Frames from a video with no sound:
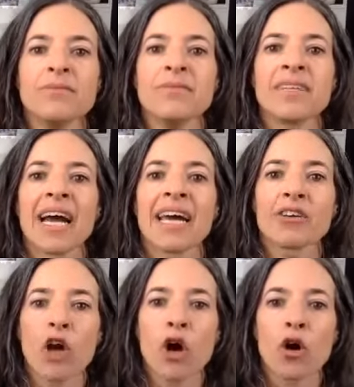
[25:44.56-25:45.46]
kind of
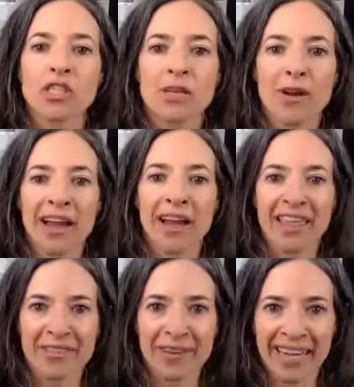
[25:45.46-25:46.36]
coach the breath,
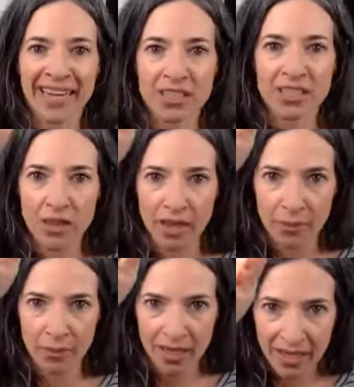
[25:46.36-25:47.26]
right, so that
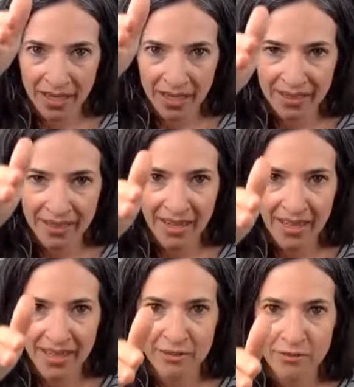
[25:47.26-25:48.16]
we can
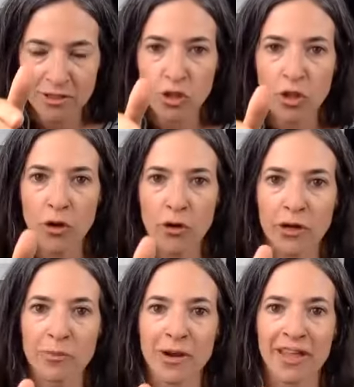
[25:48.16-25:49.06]
kind of slow
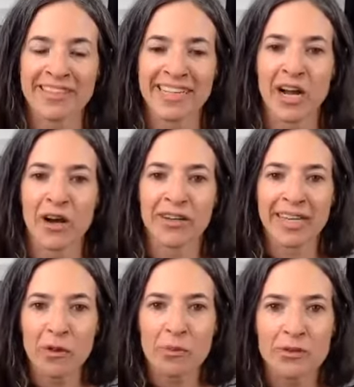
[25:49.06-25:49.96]
your breath down and
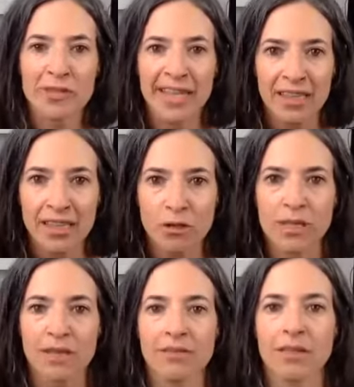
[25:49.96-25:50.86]
help you take a little bit
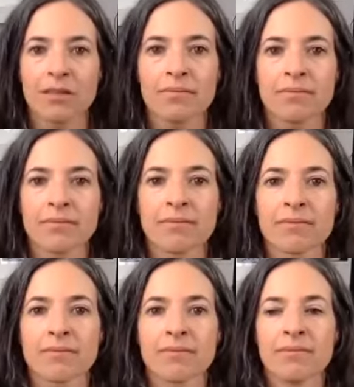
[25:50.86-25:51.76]
of a
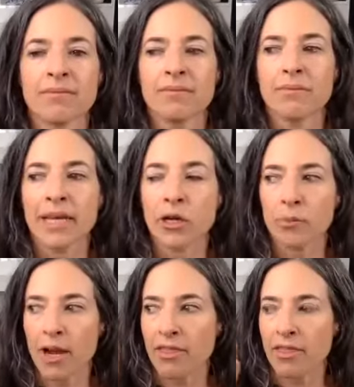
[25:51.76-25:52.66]
bigger
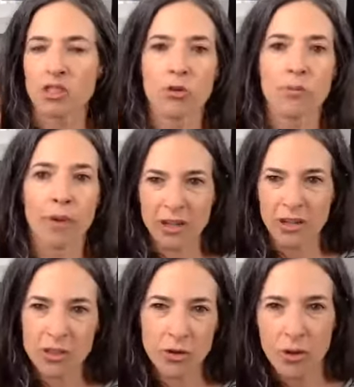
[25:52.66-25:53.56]
breath. And so
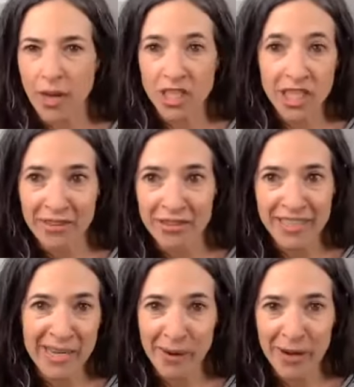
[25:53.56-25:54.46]
partners who are watching, if there's
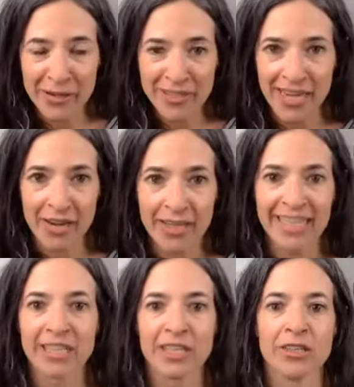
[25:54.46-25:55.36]
any partners out
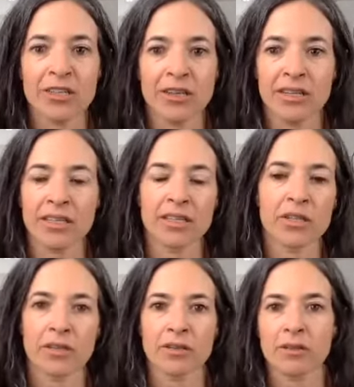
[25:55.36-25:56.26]
here, or, you
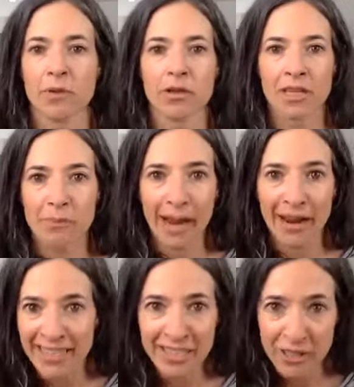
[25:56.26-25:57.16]
know, birthing
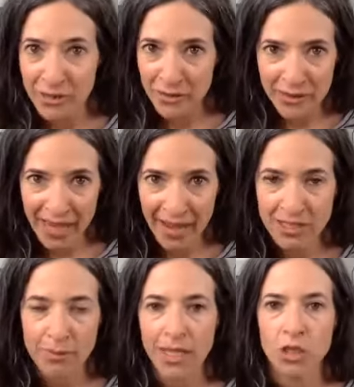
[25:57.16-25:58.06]
parents who have
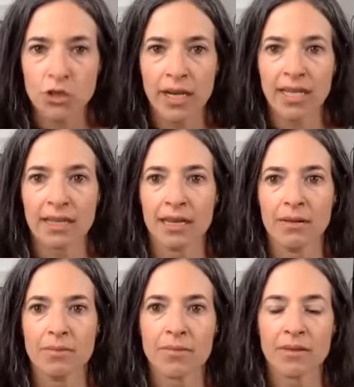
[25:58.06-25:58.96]
somebody joining
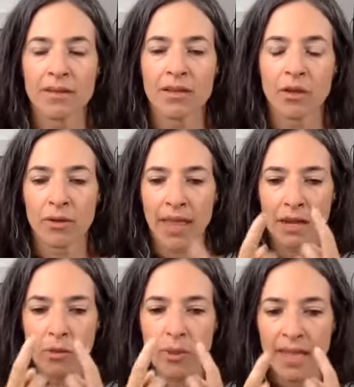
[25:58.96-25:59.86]
them, you know, that
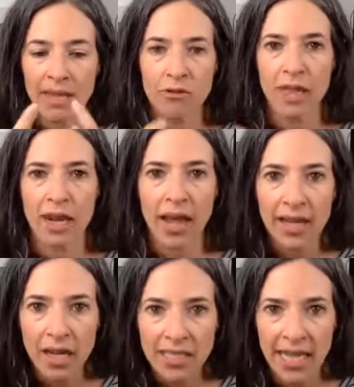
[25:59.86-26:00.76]
when they give you that eye
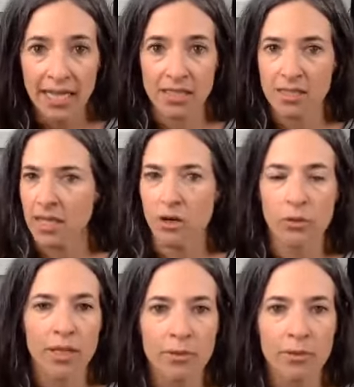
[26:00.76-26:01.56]
contact and say, no, really